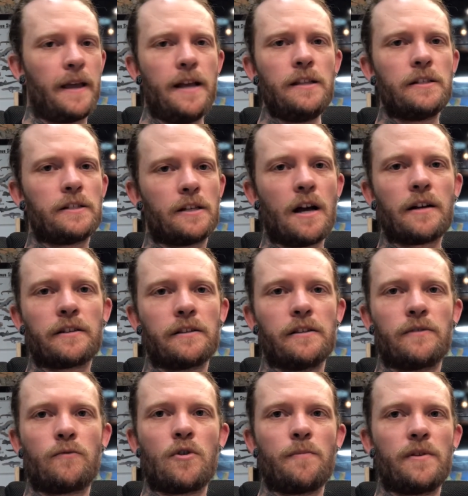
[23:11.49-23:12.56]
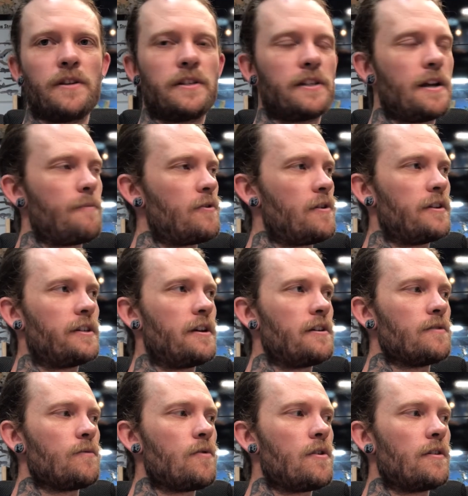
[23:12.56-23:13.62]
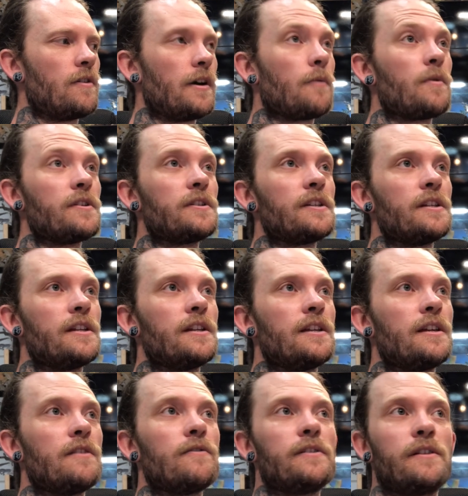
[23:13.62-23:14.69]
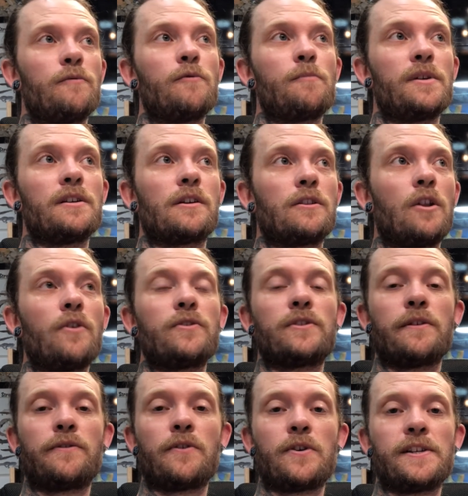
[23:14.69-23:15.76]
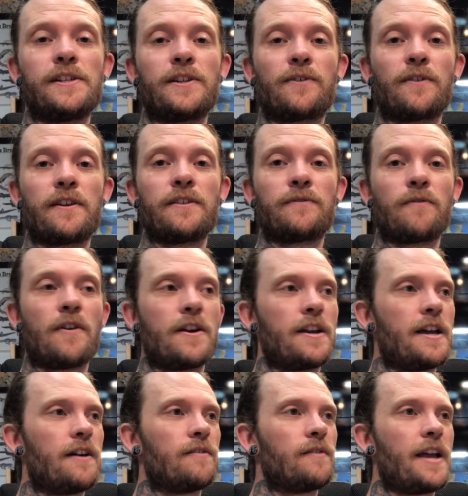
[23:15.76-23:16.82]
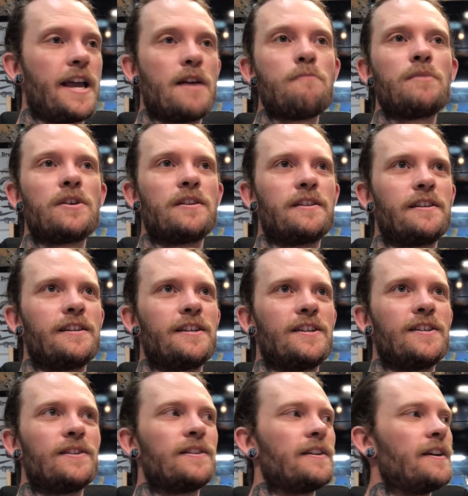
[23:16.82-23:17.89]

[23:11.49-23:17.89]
It sucks in this room in summer, I tell you what, like we're sitting in here and it would be close to 30 degrees right now, ambient in here.